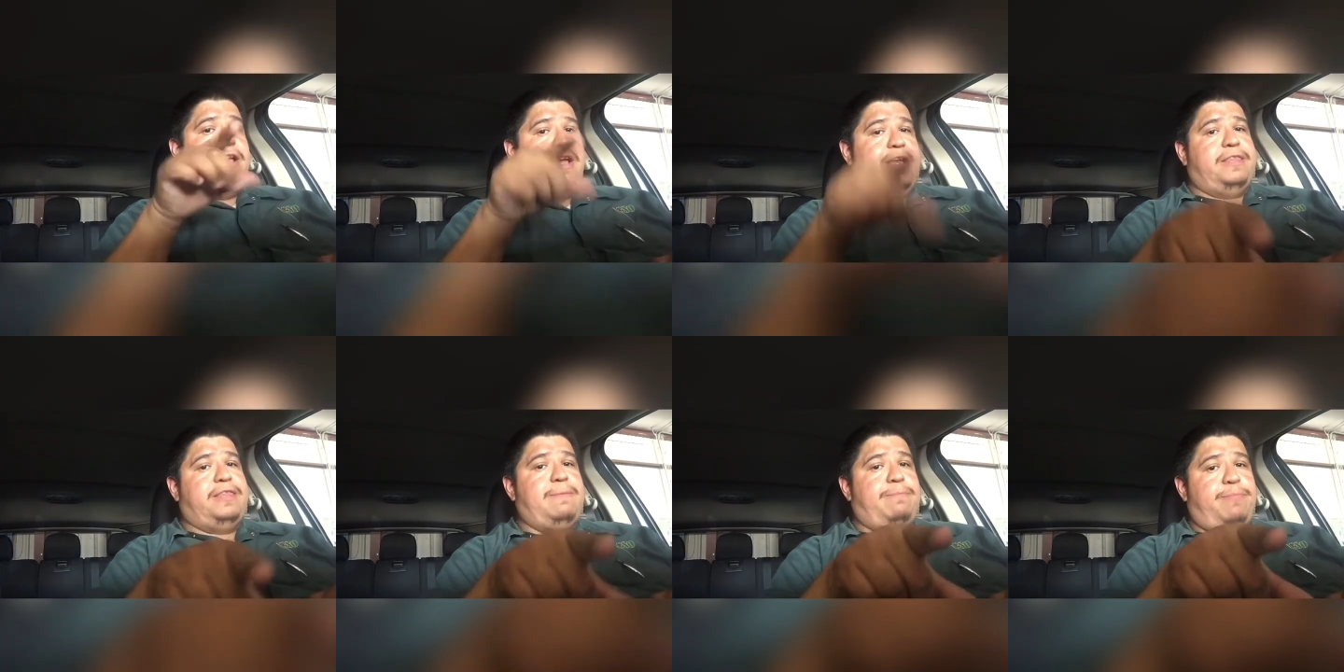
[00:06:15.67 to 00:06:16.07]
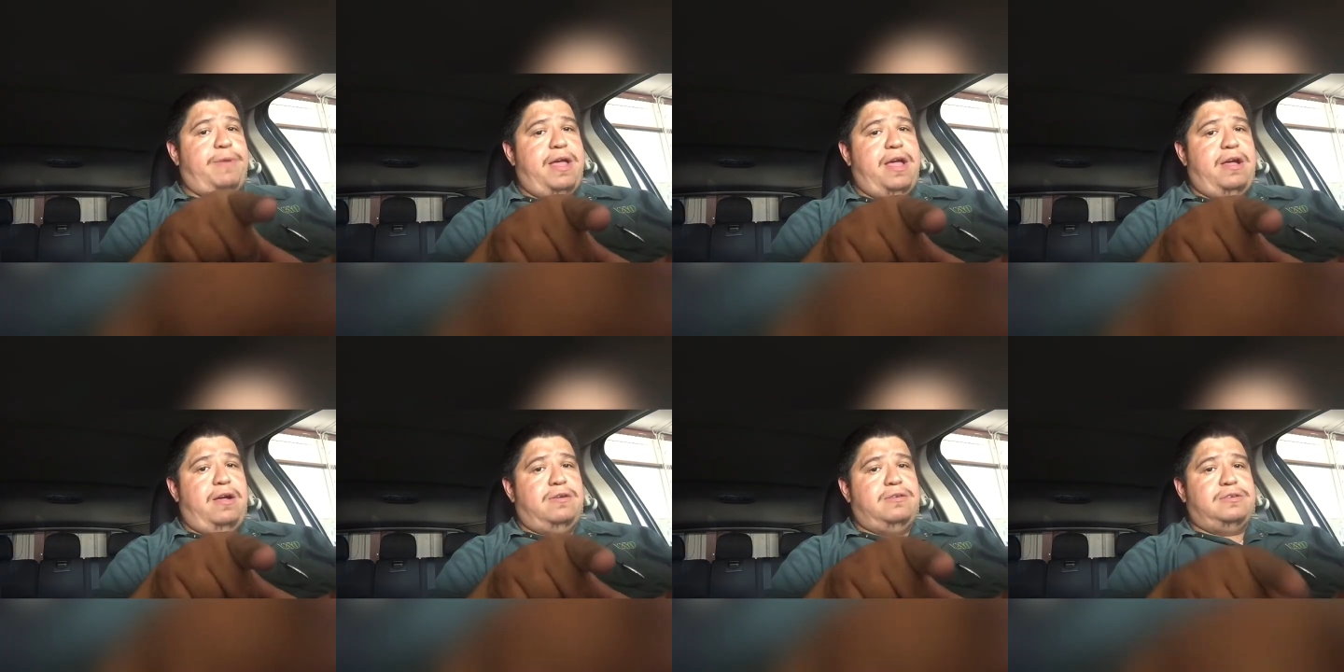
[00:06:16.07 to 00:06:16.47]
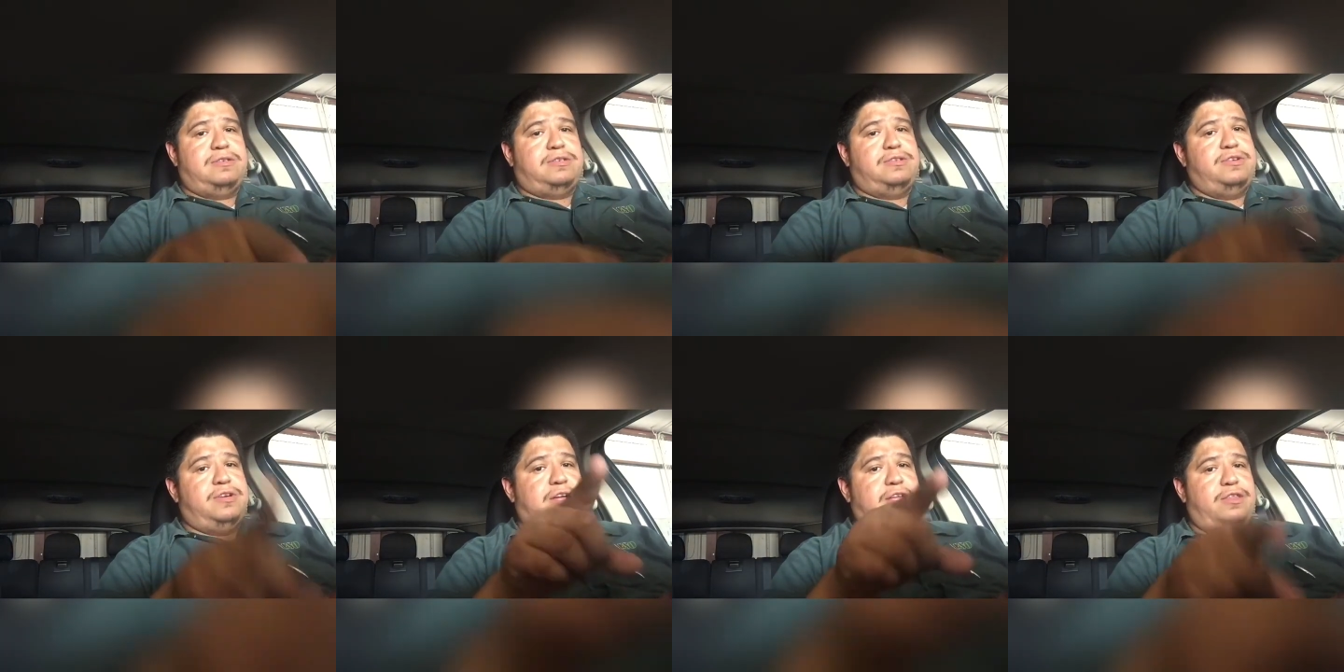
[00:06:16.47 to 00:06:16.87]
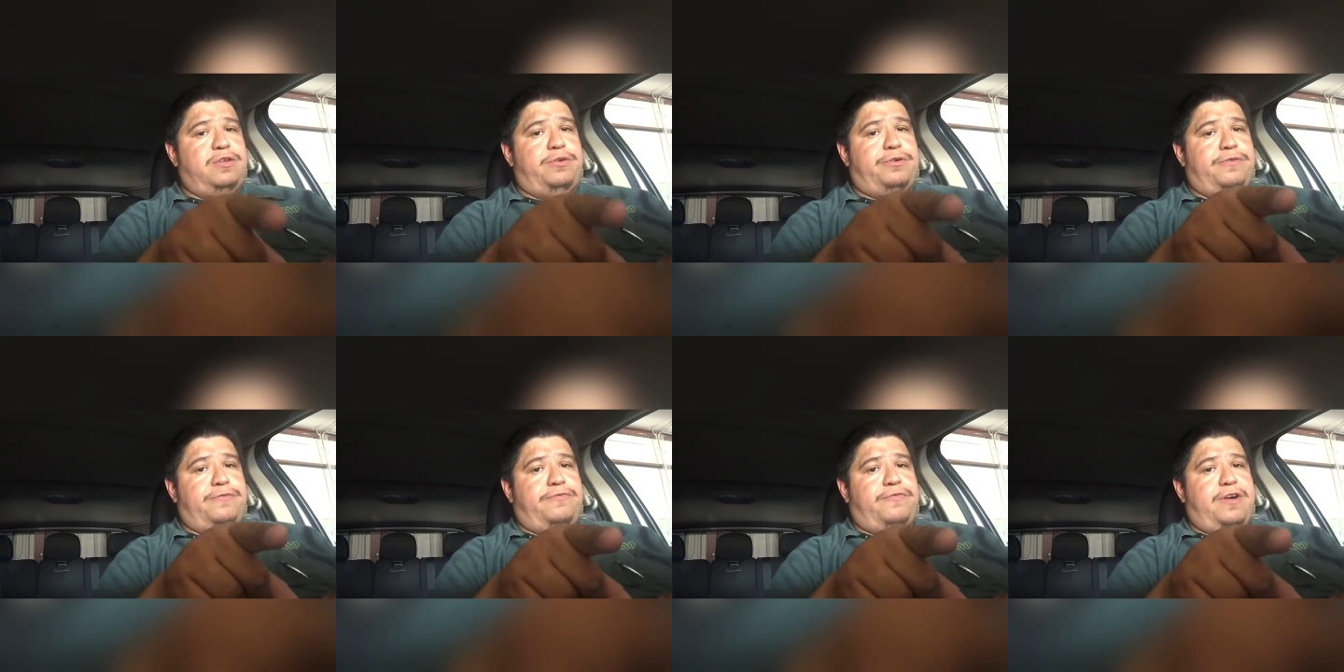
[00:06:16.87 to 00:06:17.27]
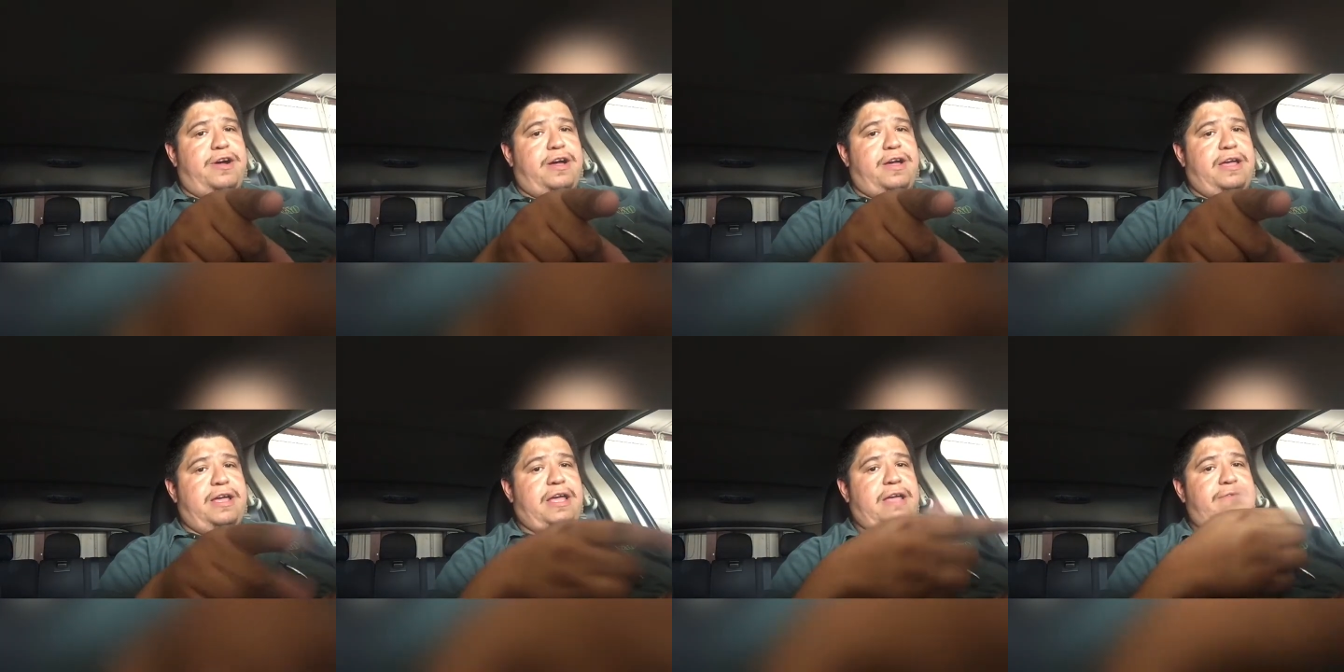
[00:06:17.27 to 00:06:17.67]
hit the bell so you get
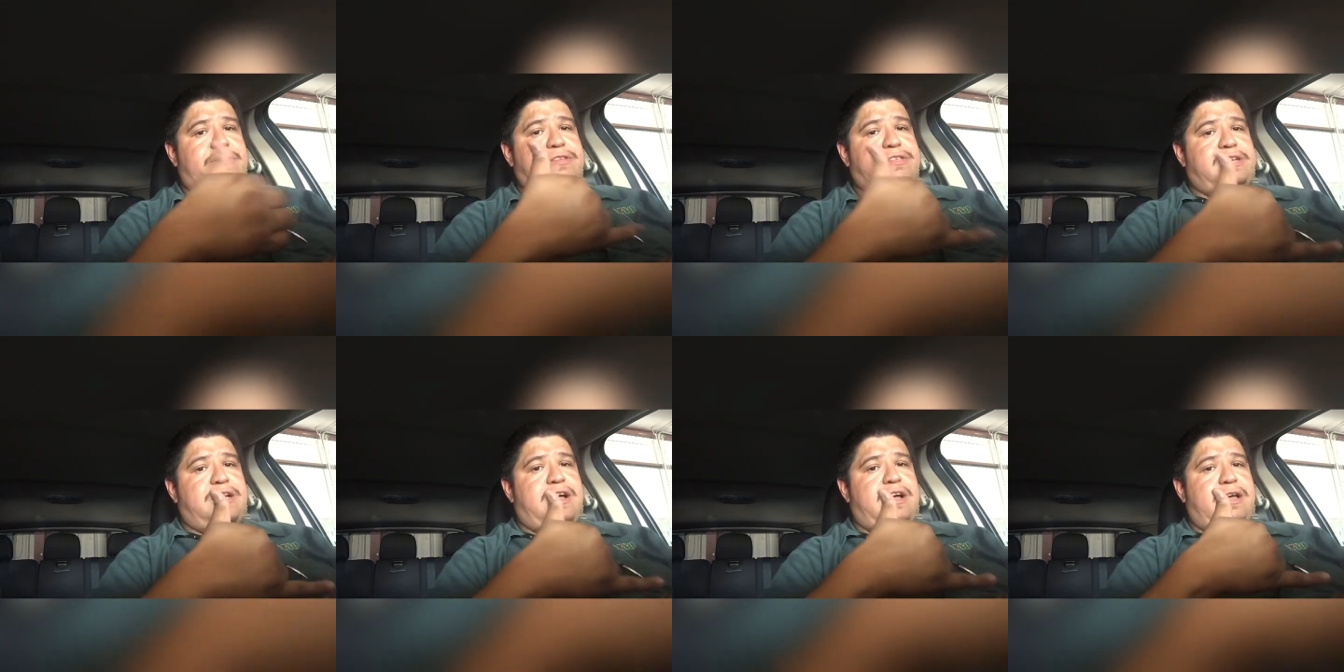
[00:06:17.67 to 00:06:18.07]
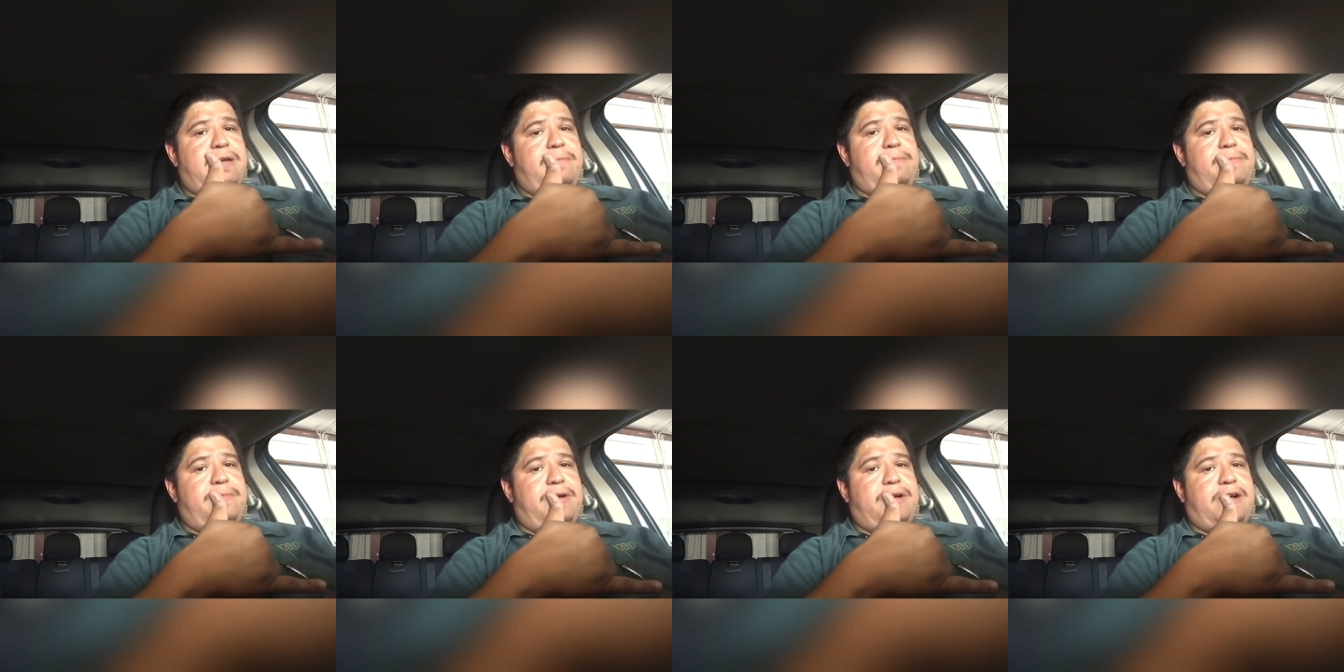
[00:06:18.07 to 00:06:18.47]
notified every time